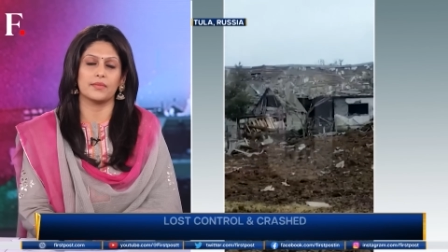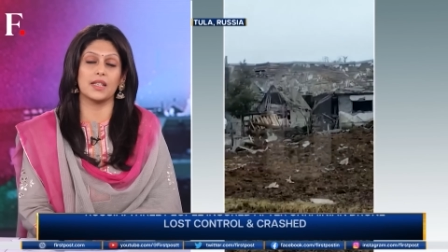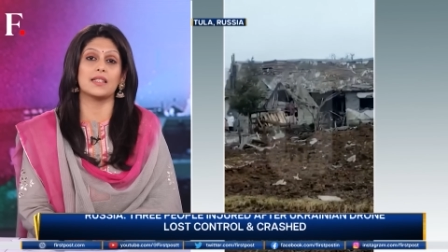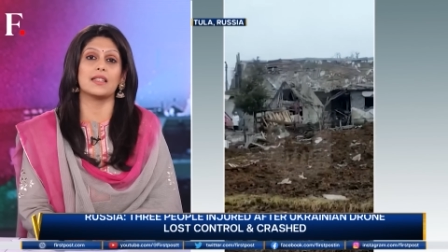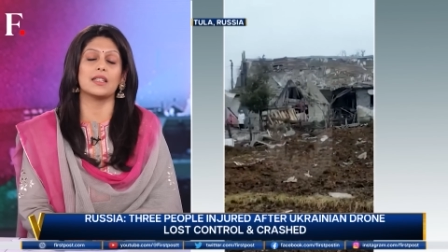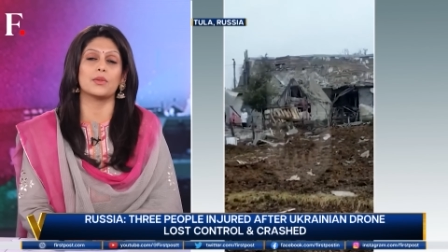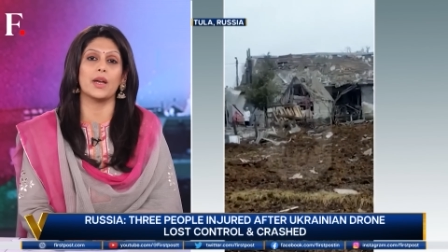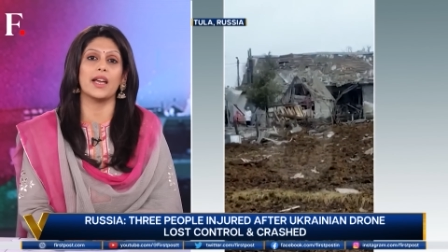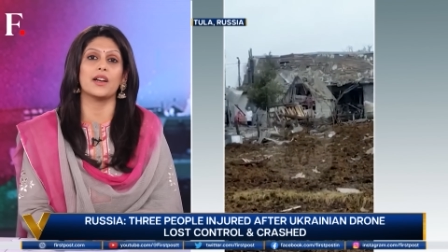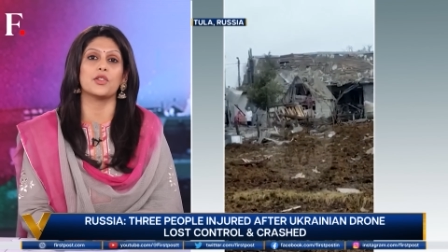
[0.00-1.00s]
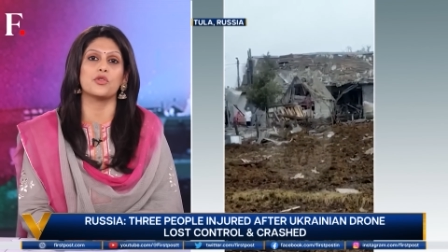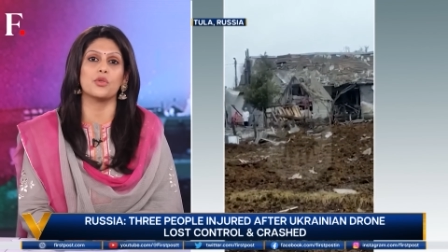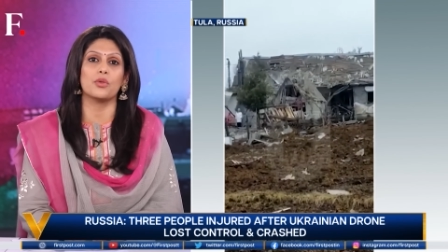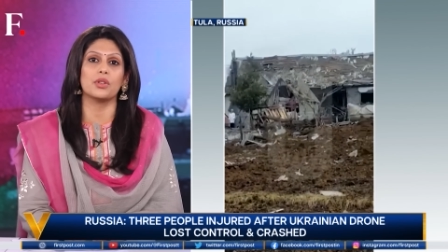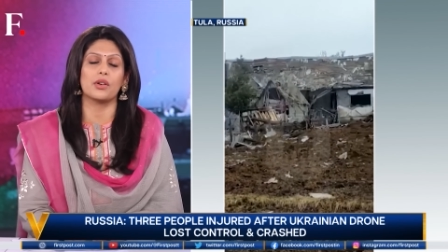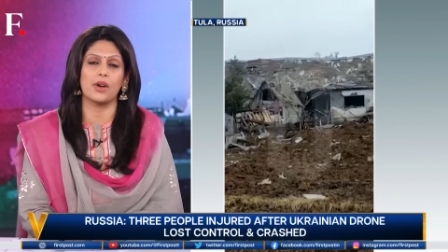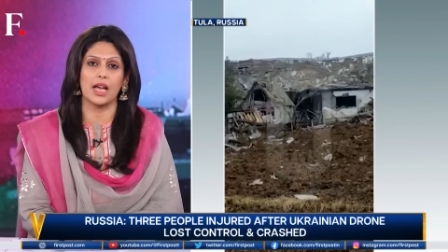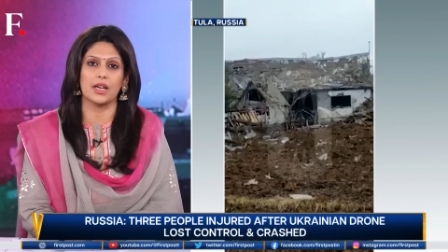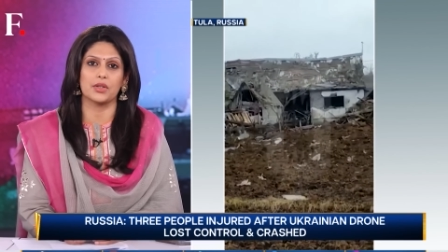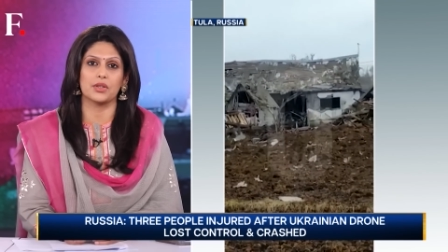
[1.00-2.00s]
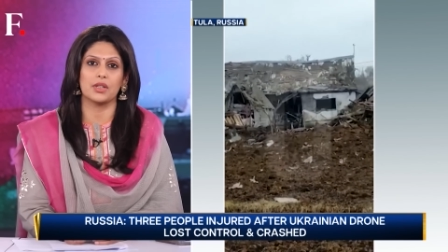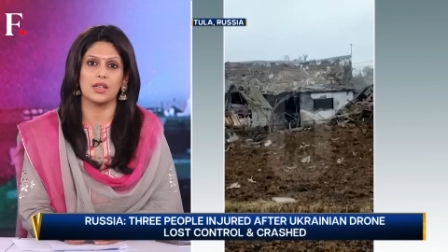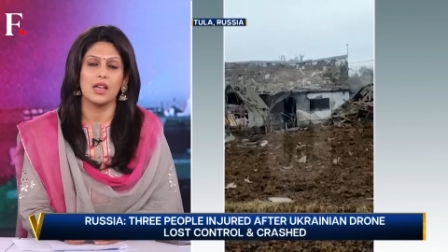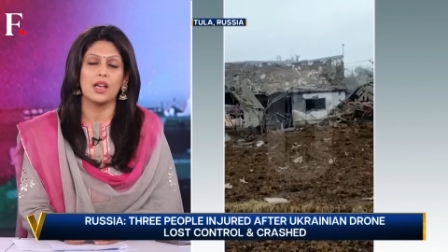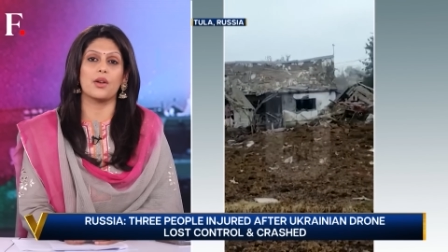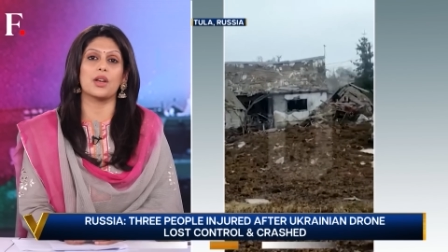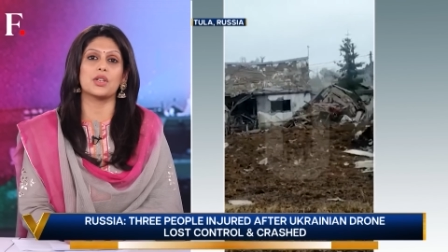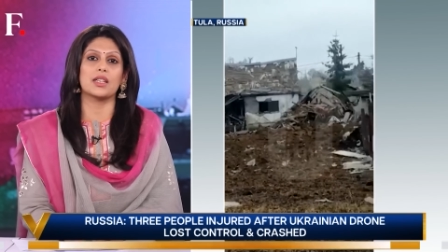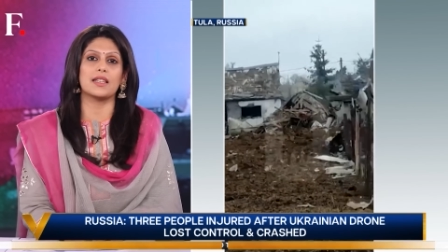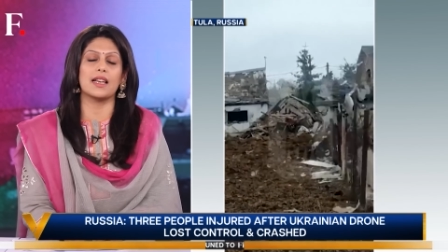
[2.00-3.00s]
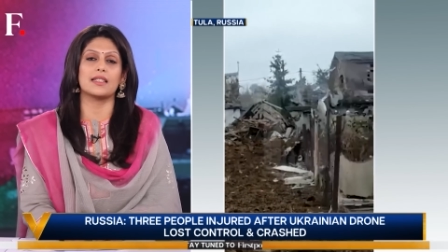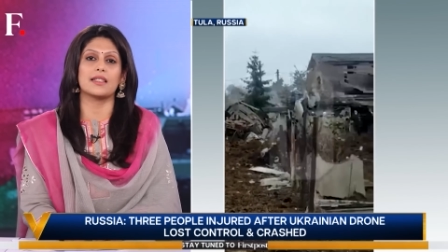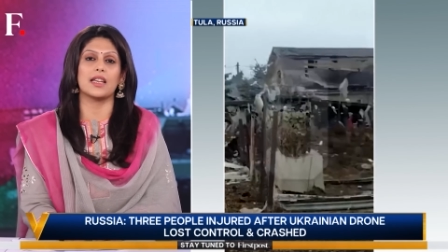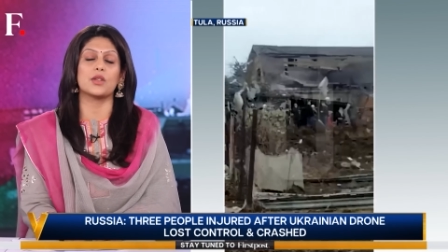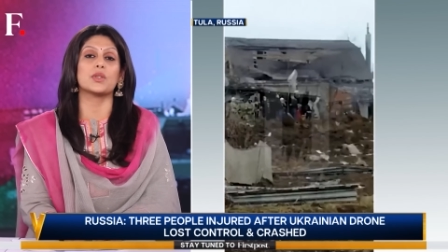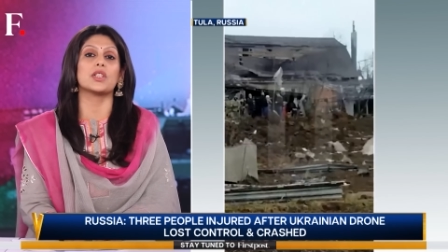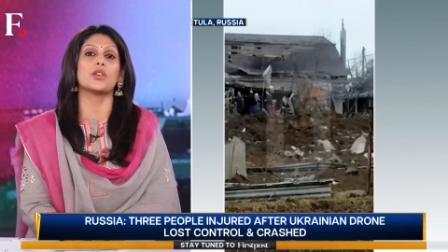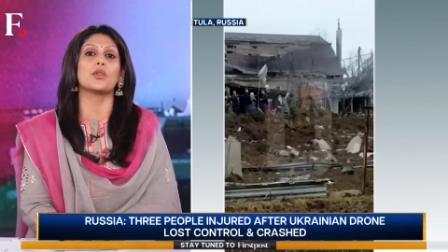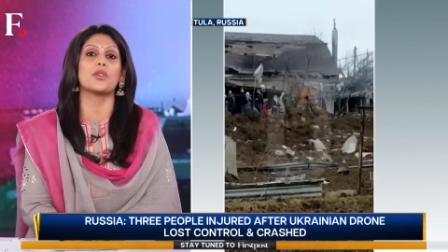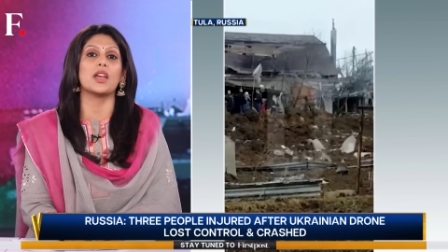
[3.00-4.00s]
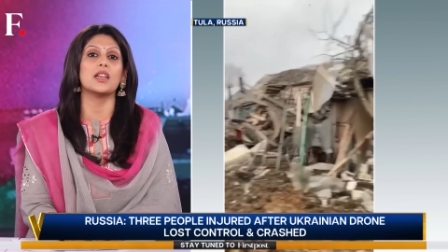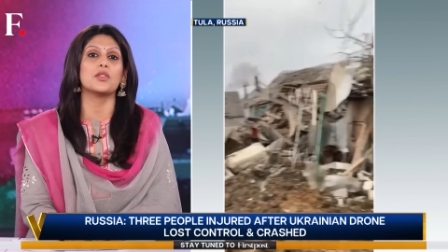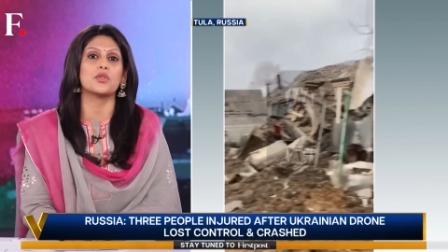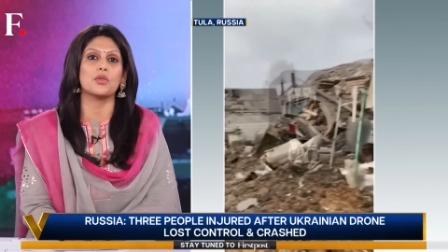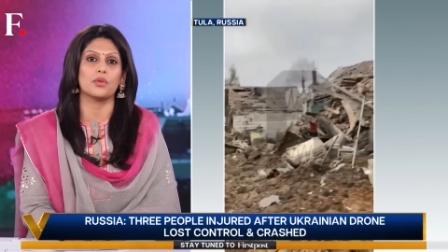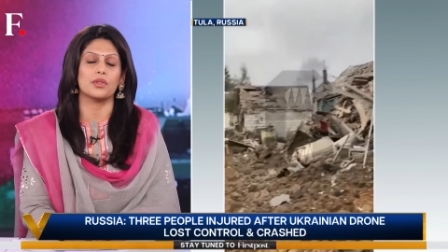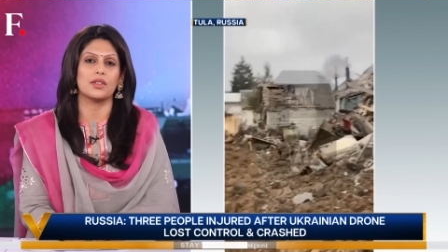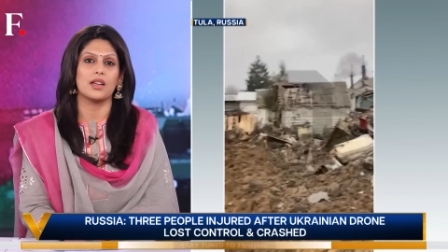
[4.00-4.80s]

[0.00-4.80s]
This is where a drone crashed. Russia says it was a Ukrainian drone.